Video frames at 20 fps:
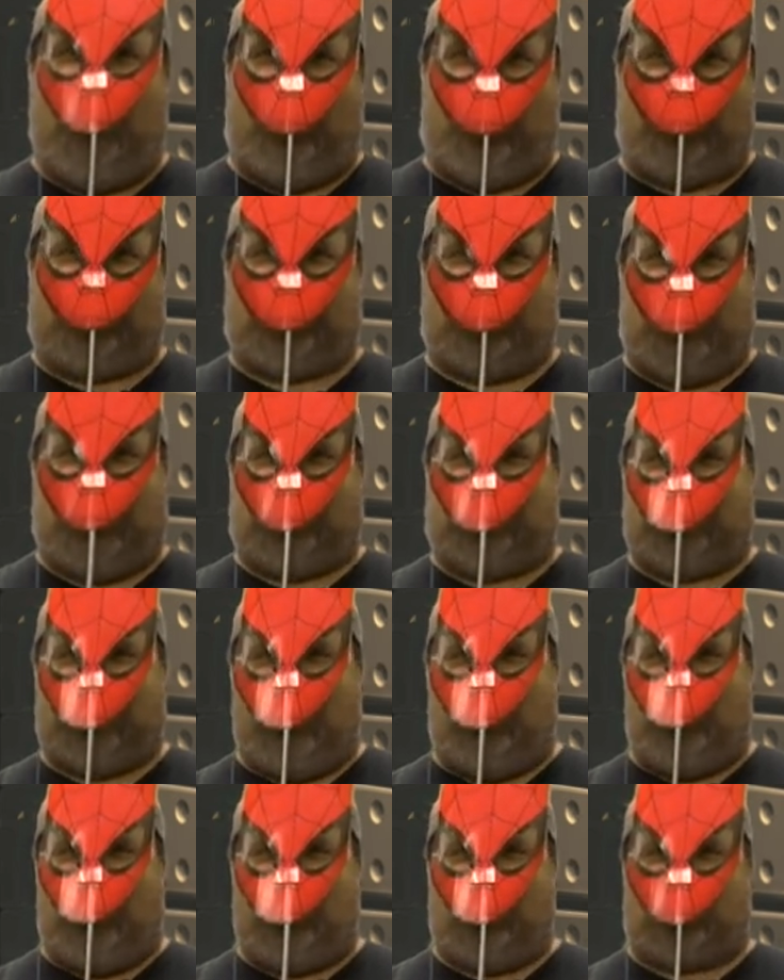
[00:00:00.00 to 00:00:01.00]
was like
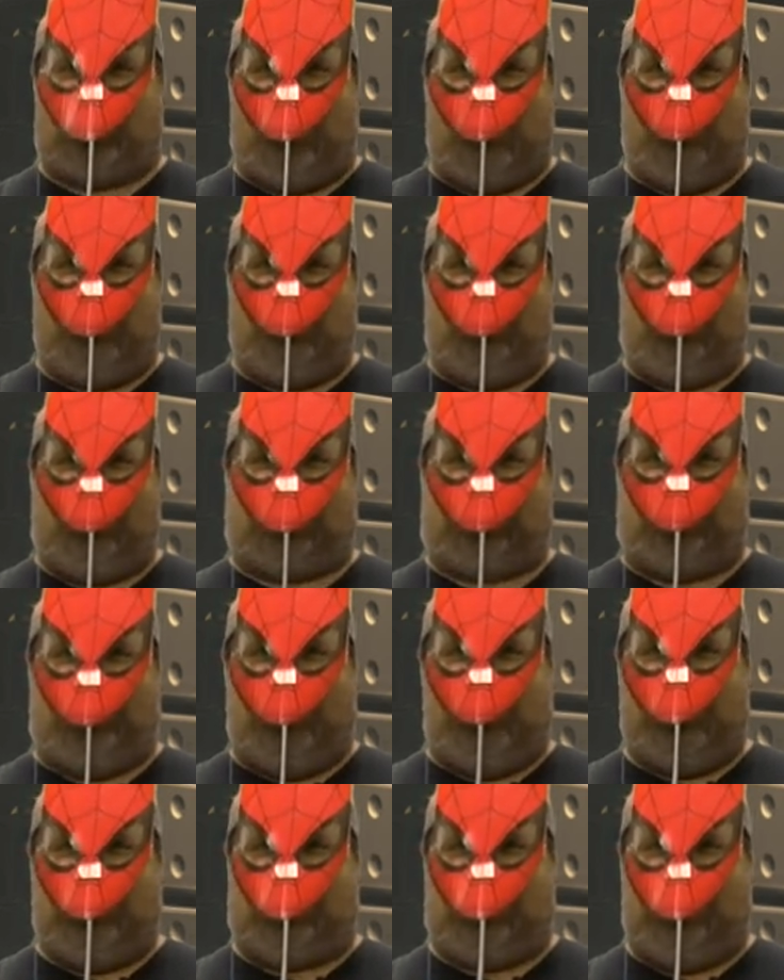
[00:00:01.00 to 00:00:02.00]
someone trying to
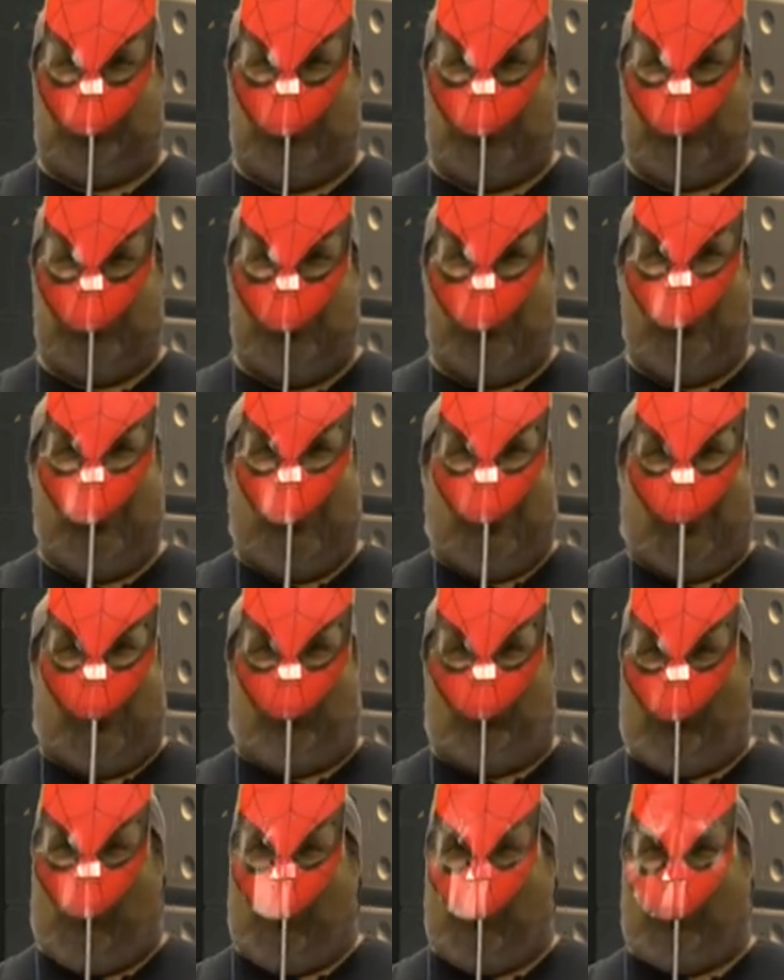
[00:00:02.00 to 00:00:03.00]
explain to me
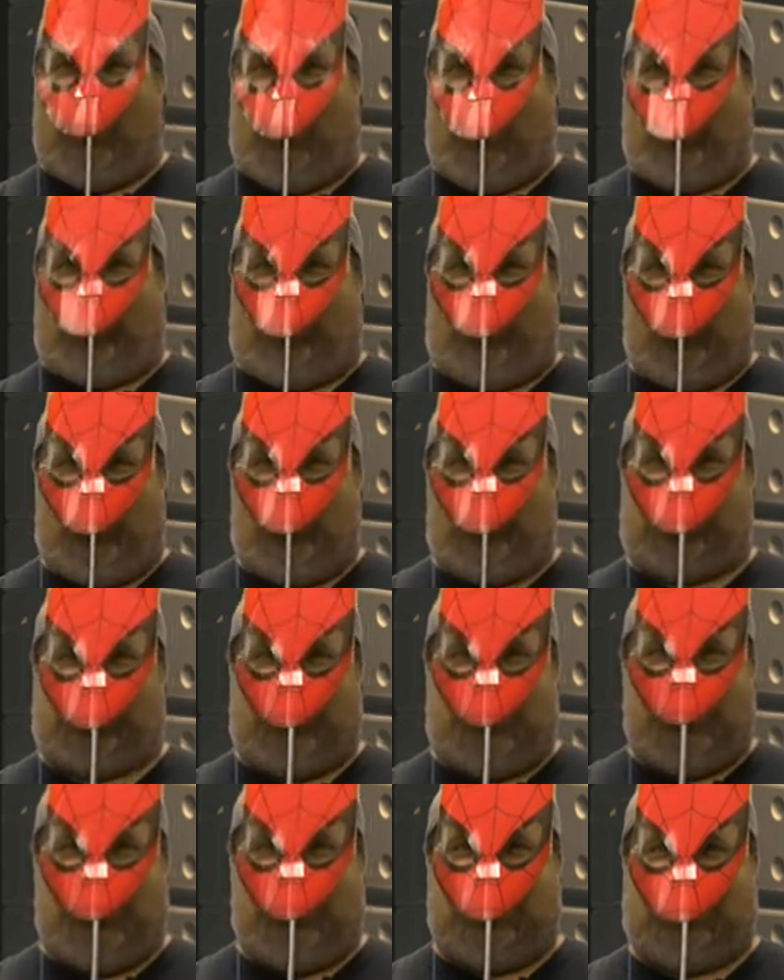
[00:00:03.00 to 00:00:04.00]
how not all foods
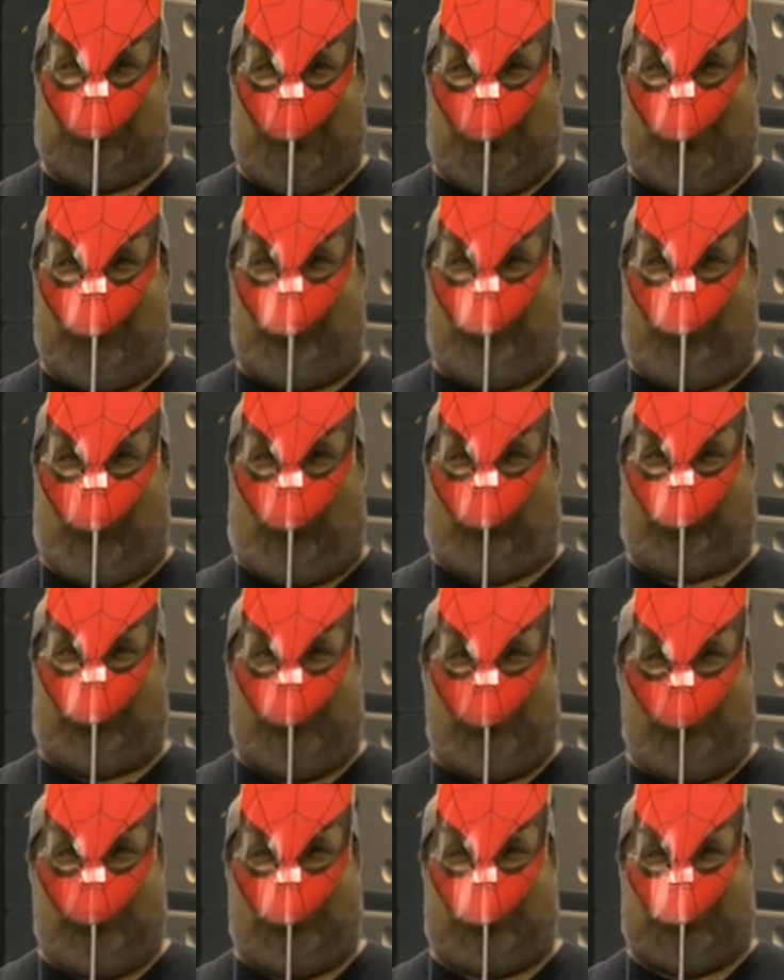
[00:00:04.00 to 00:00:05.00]
need to have
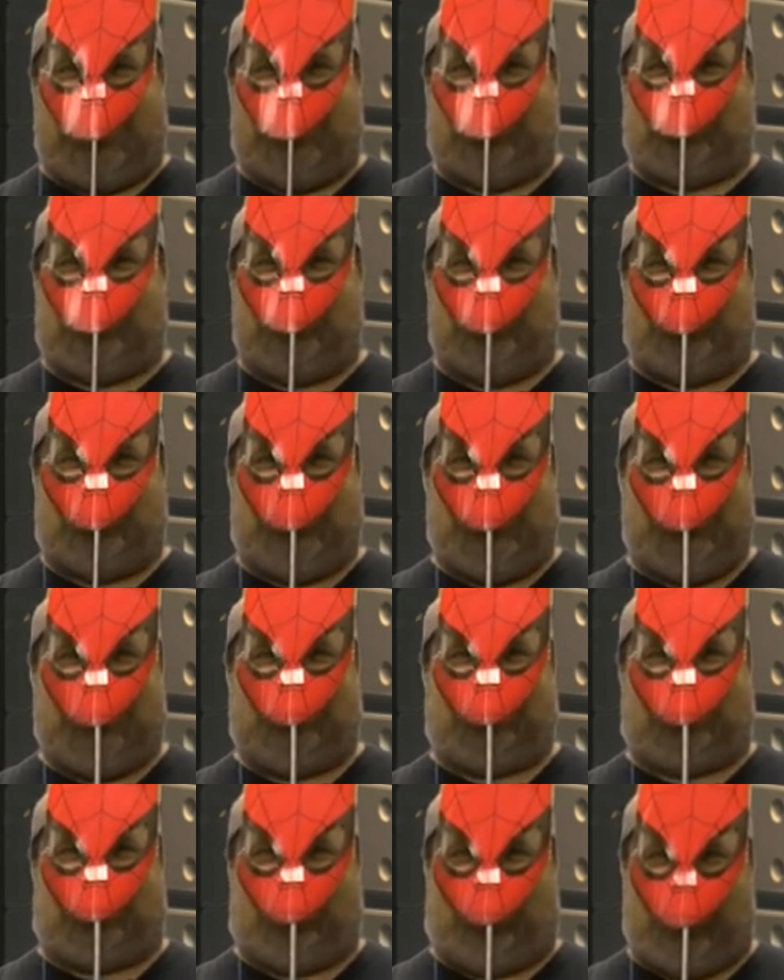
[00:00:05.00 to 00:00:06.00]
melted imitation
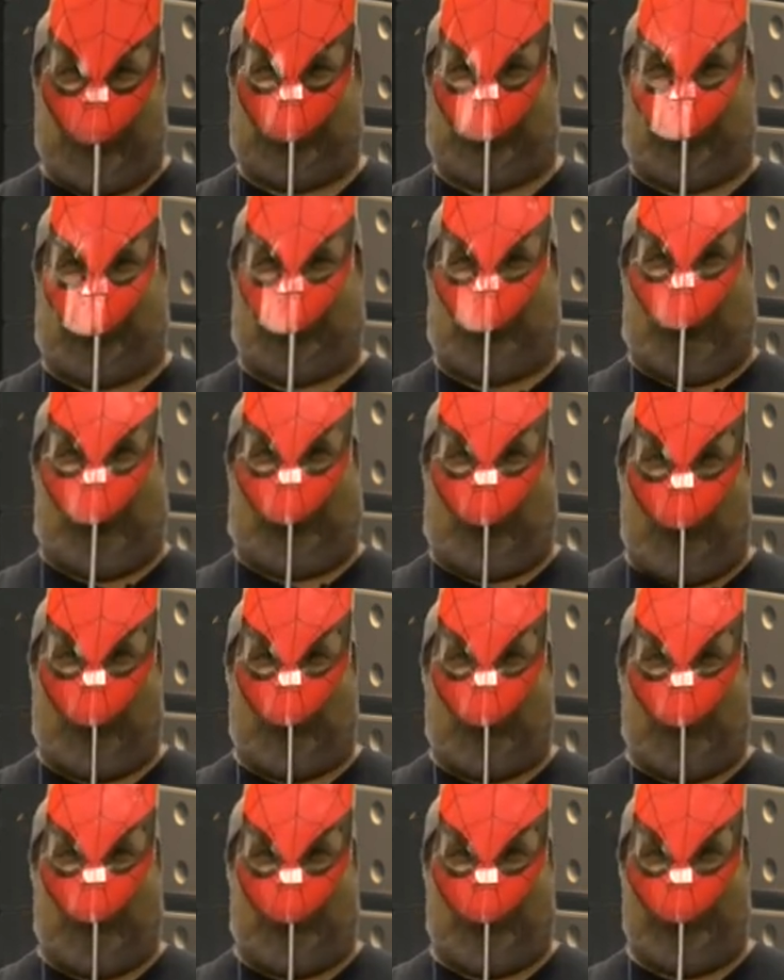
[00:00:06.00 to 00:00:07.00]
cheese drizzled all
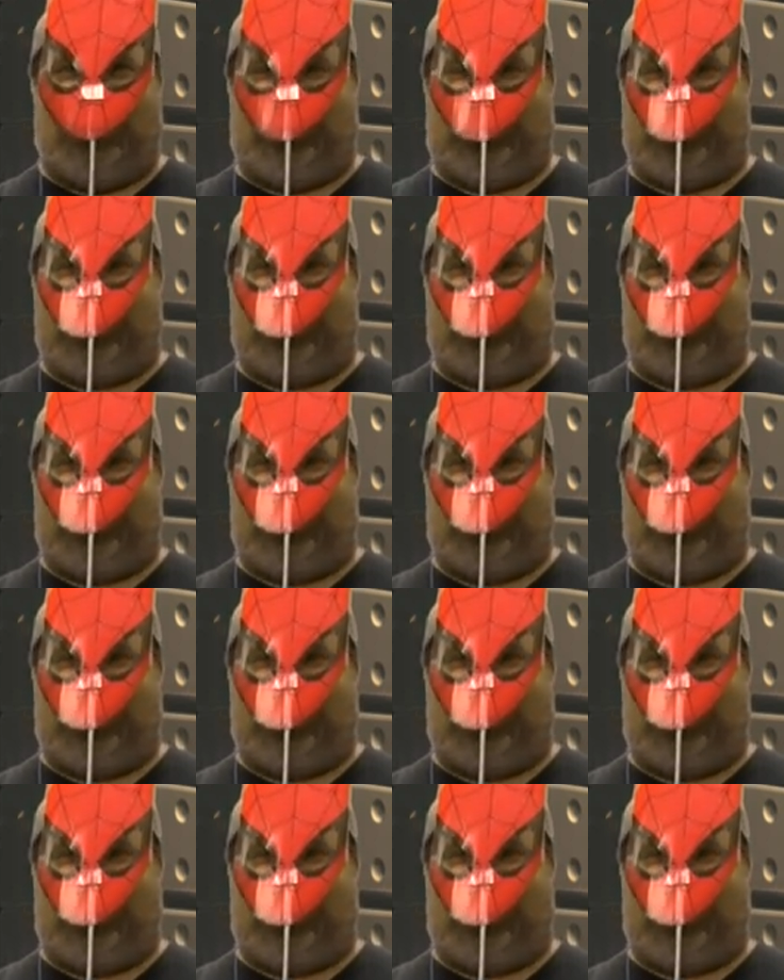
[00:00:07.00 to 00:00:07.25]
over them.